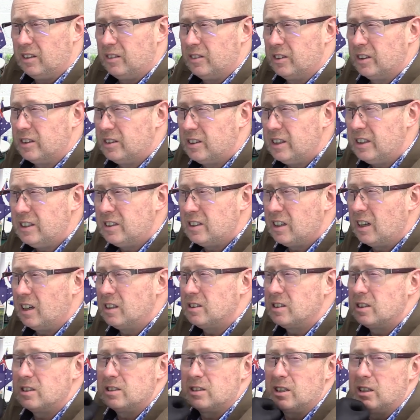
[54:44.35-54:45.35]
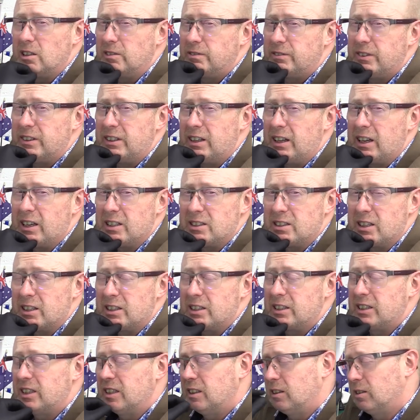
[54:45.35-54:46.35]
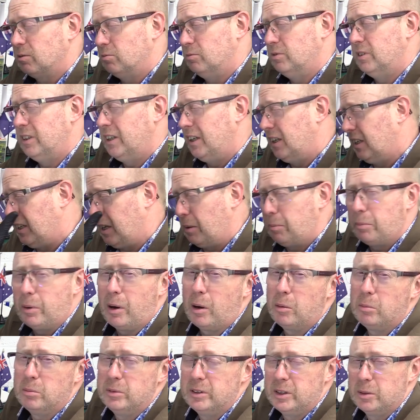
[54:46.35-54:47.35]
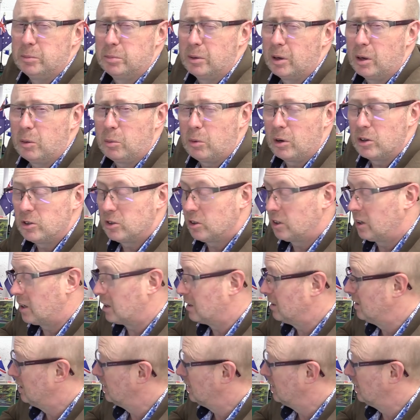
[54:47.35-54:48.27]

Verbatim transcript: The details are so finessed, I think it'll really pop when you put a wash on it.